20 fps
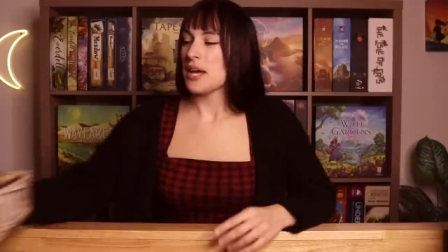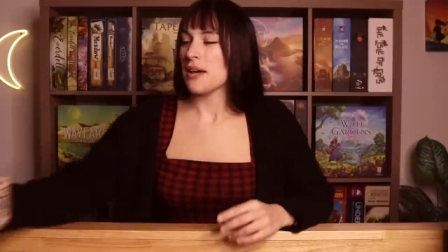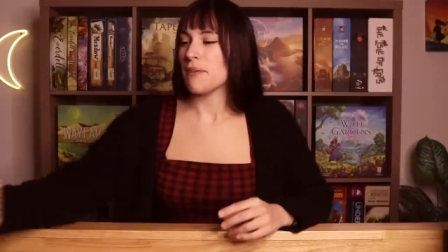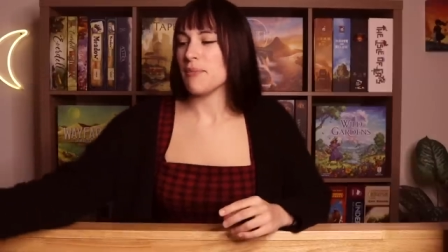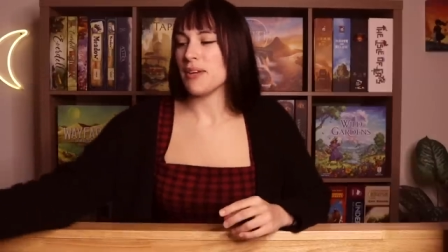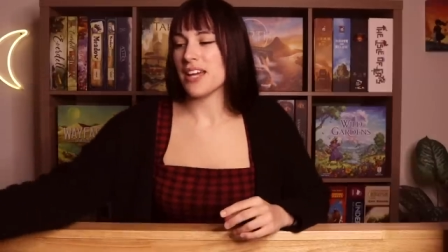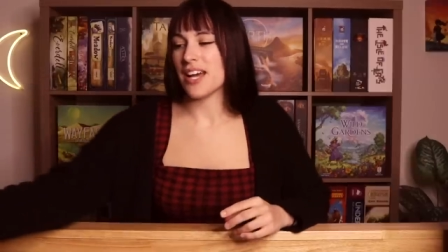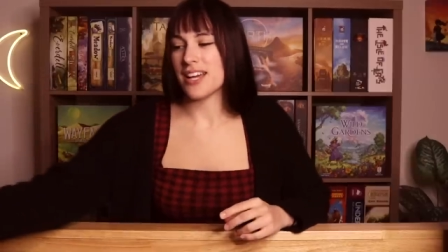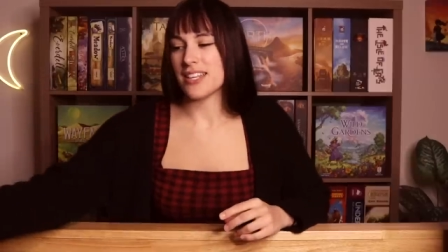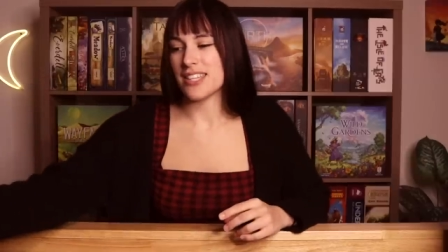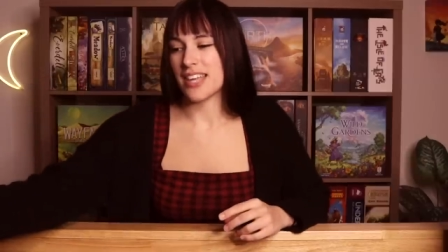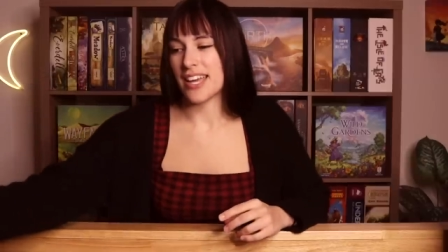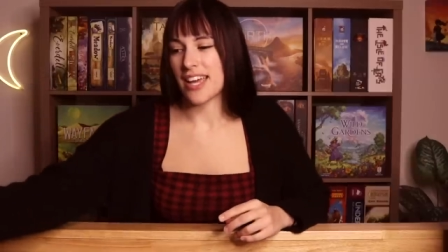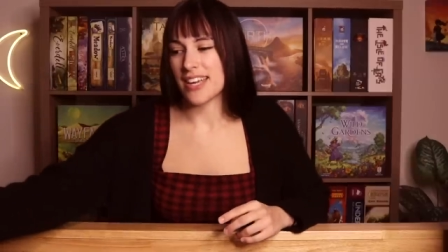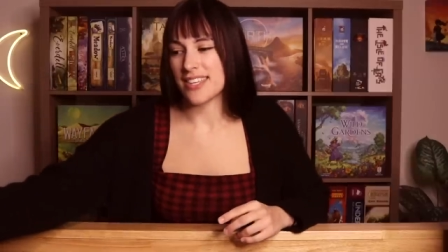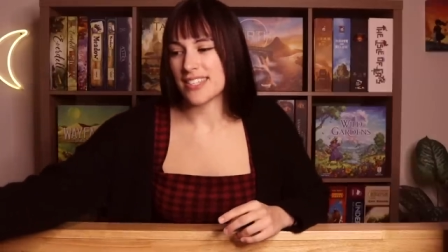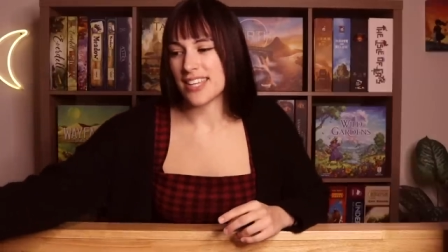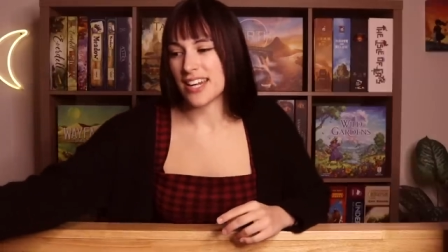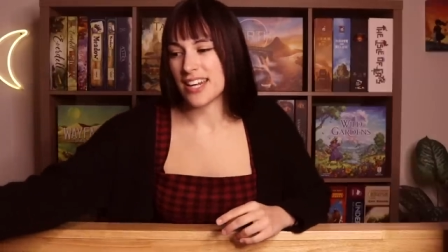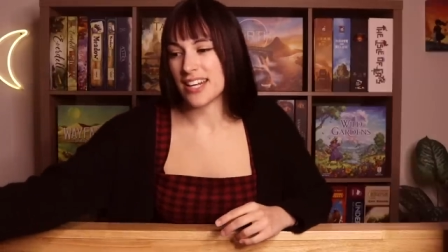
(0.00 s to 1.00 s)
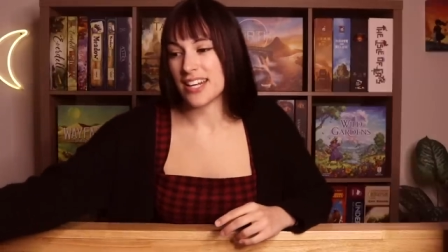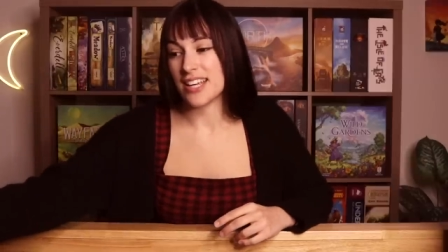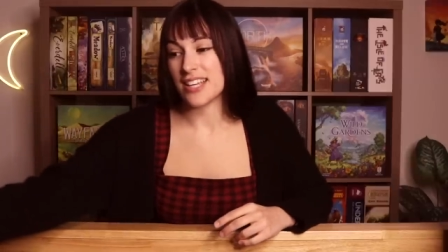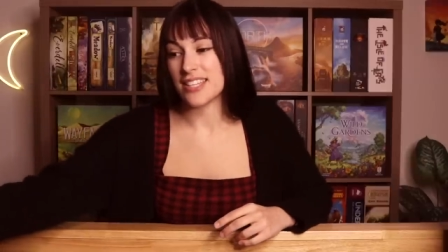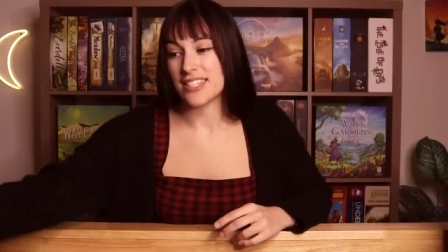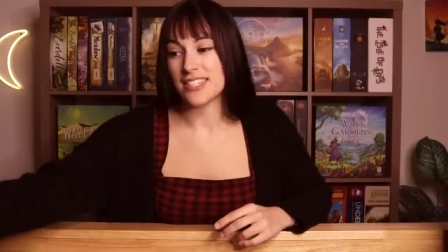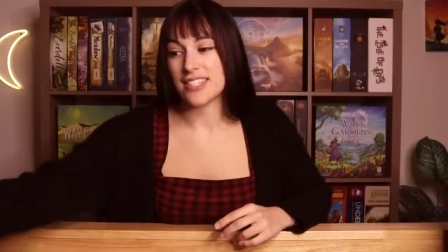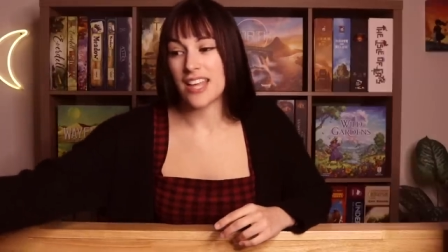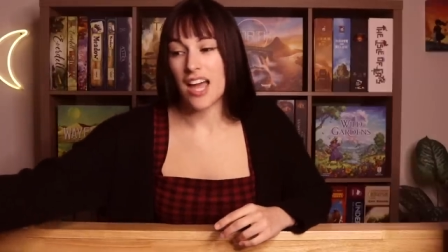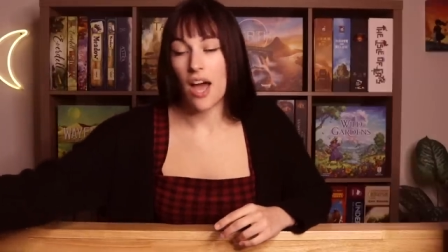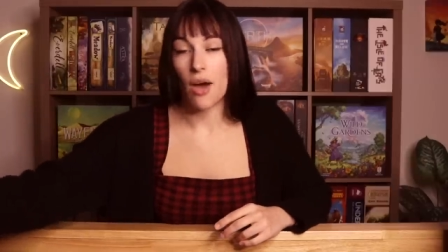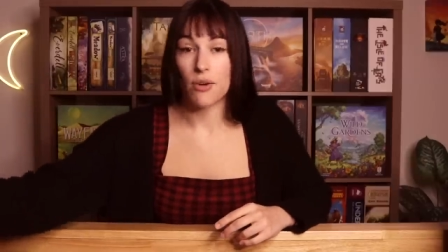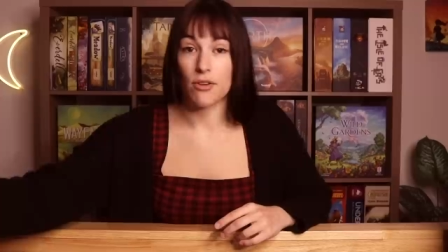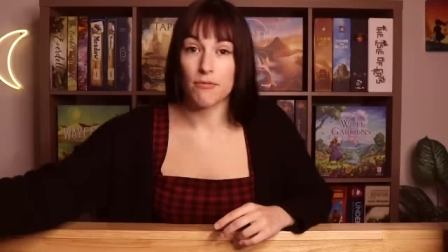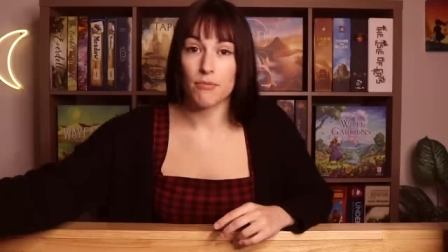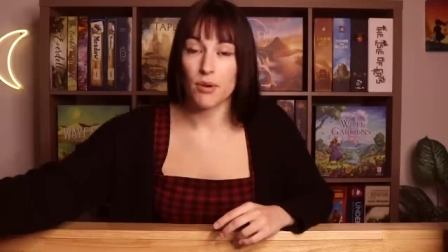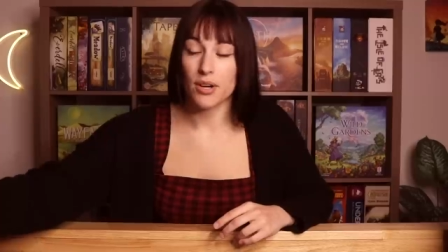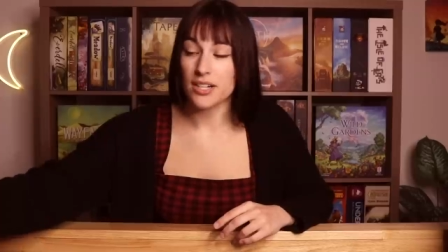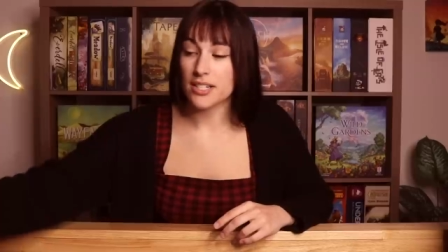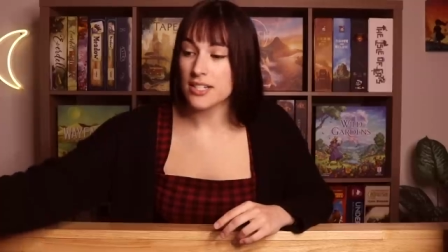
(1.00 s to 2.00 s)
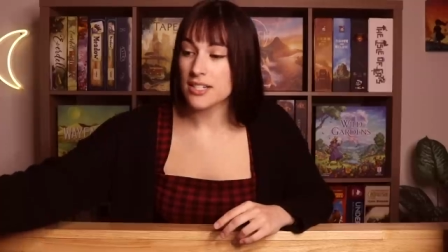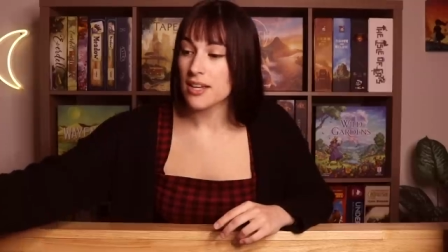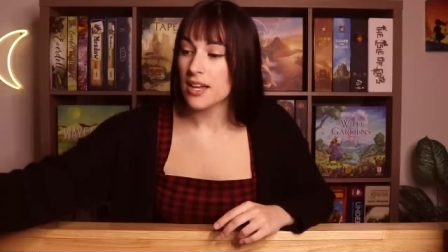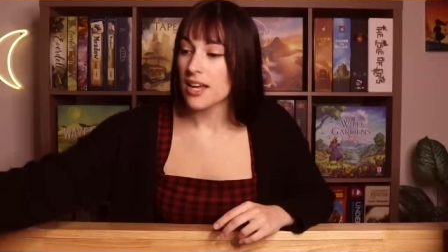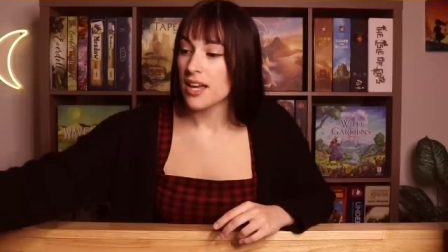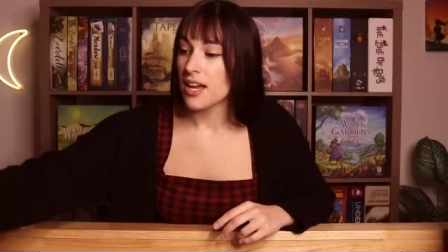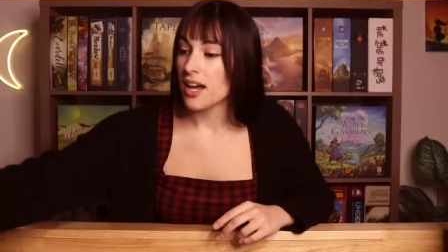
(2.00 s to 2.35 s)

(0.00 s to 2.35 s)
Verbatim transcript: because like I said, it is out of print.